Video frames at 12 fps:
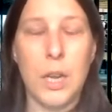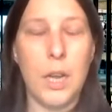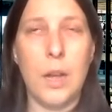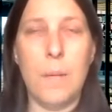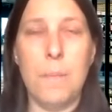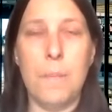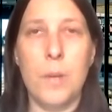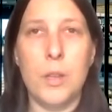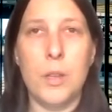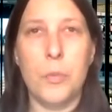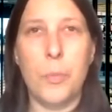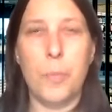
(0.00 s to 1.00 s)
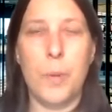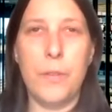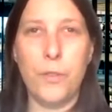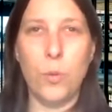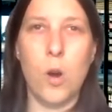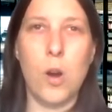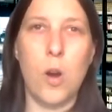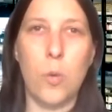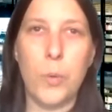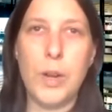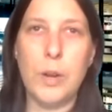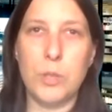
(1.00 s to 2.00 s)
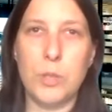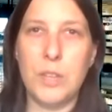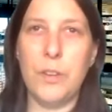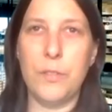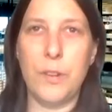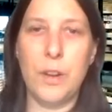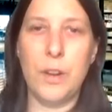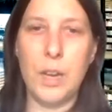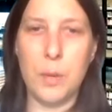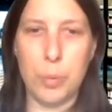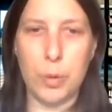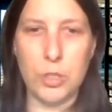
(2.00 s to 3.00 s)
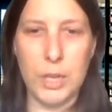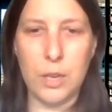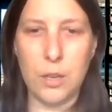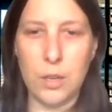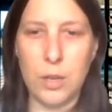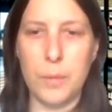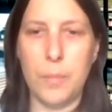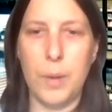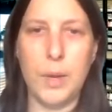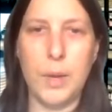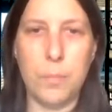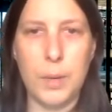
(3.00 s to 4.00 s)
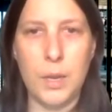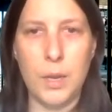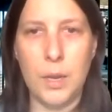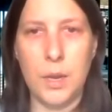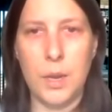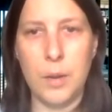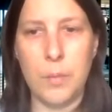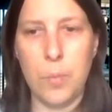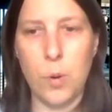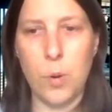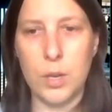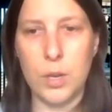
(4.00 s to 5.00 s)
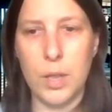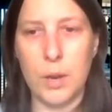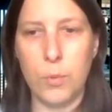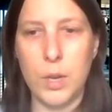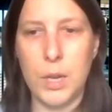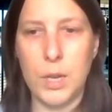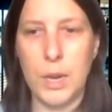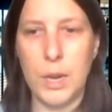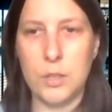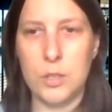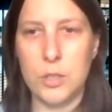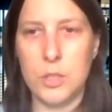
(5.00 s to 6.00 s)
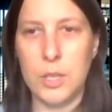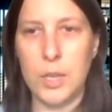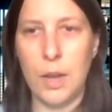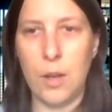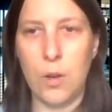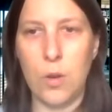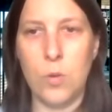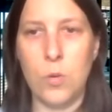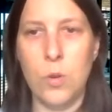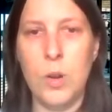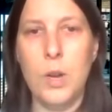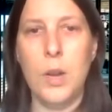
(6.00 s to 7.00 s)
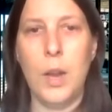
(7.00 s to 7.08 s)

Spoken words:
If you are already receiving funding in particular, it might be important that we connect to see how